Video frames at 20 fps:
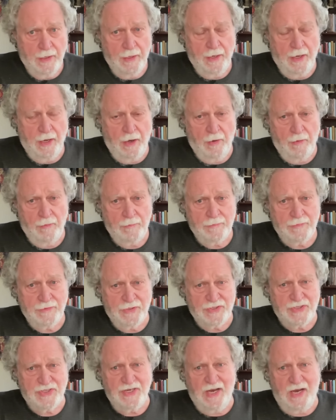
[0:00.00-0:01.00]
Now,
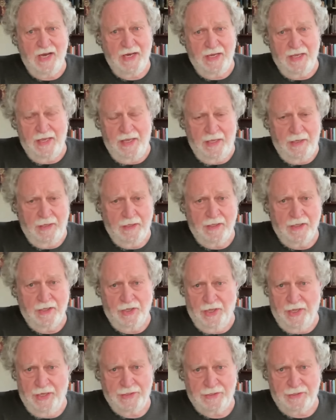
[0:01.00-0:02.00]
there's not a
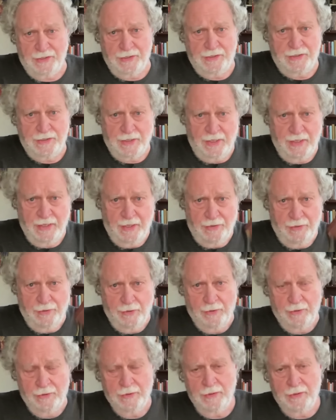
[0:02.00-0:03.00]
collected
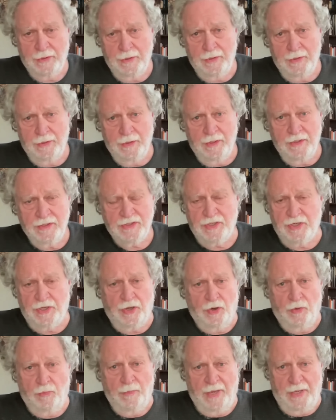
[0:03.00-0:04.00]
together
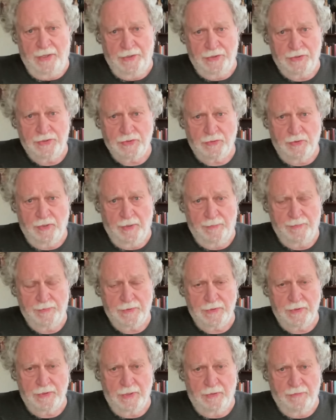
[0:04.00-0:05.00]
single
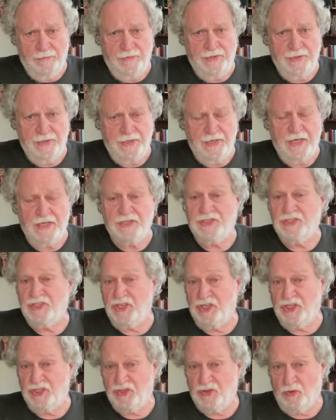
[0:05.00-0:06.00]
manuscript of the Dead
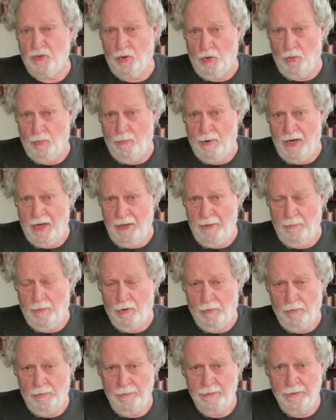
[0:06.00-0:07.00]
Sea Scroll
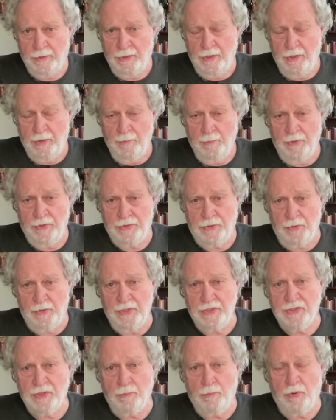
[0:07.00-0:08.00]
Bible, but there
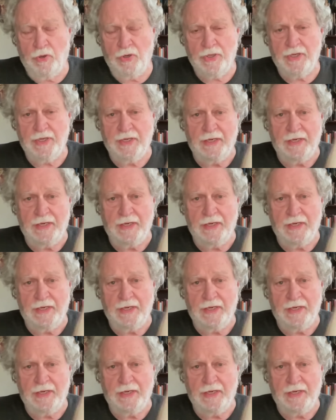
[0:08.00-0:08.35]
is a book